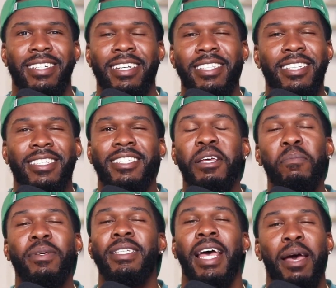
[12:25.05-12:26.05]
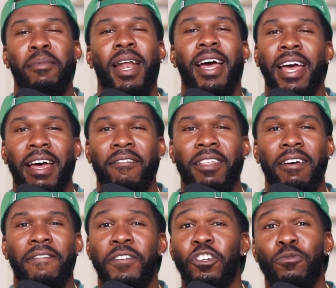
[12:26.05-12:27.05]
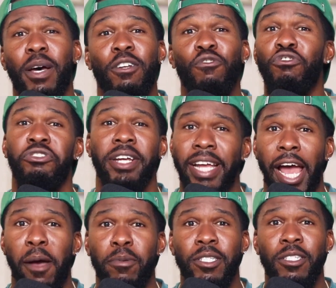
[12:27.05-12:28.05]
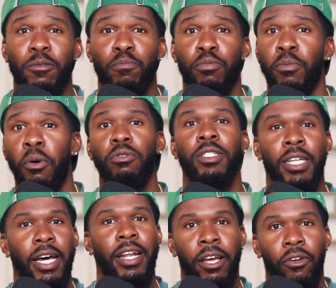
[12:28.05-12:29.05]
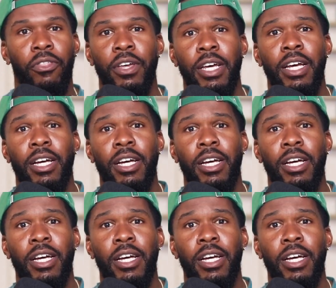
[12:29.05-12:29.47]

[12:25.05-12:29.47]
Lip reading: It's the simplest habit I have that fills my nutrient gaps, promotes gut health,